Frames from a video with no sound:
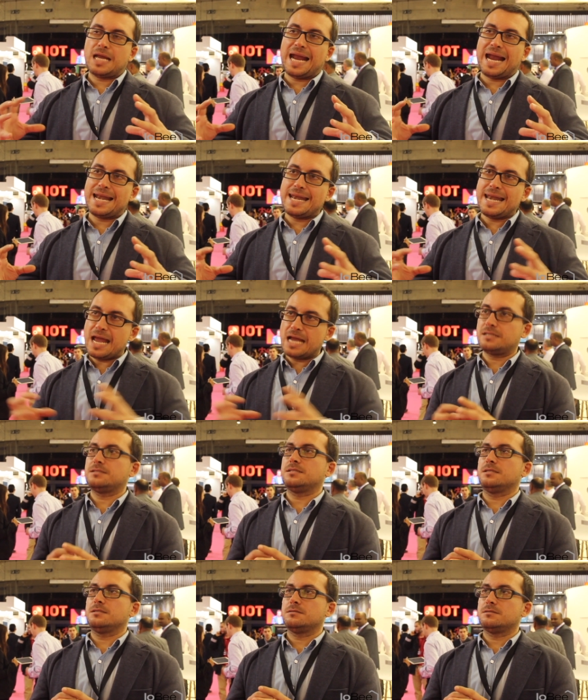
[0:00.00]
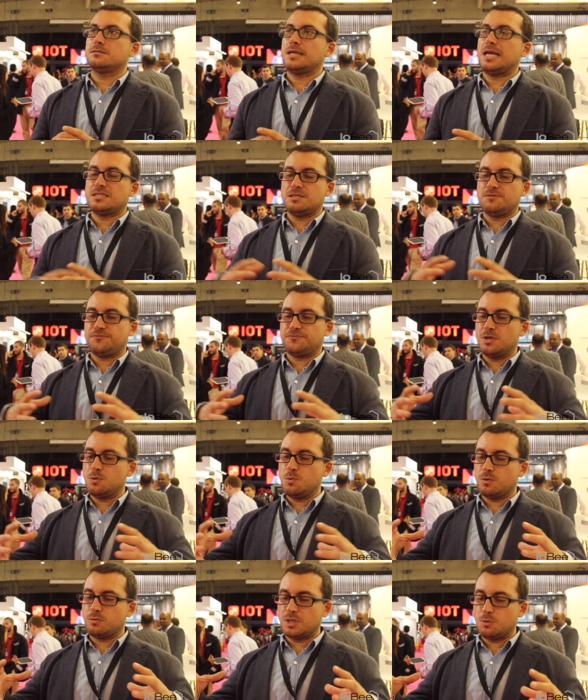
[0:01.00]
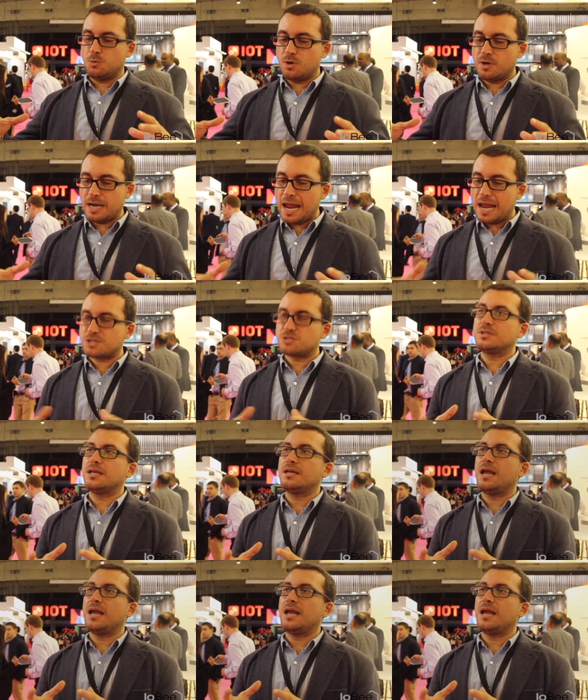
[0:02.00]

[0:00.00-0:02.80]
connected as if they, they were actually